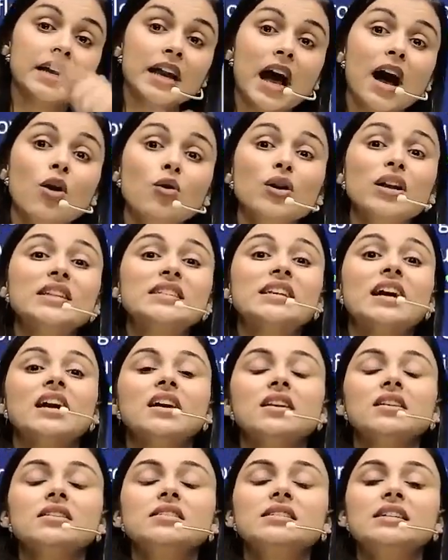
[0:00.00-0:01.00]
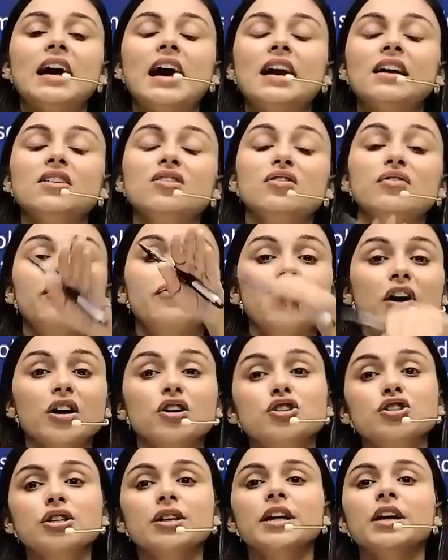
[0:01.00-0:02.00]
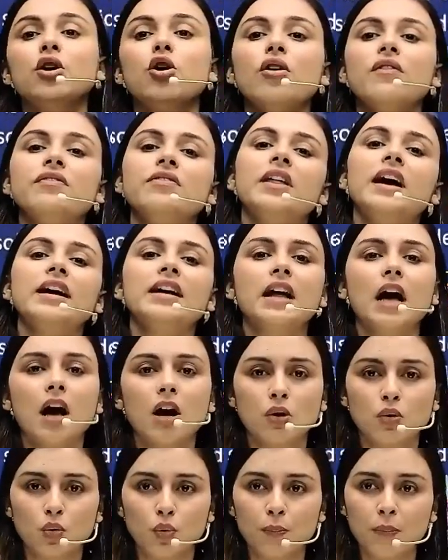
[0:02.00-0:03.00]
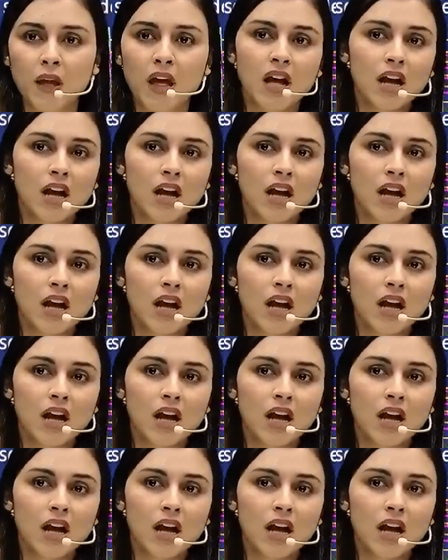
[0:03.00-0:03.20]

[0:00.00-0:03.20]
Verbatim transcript: now let's understand the functioning of that ro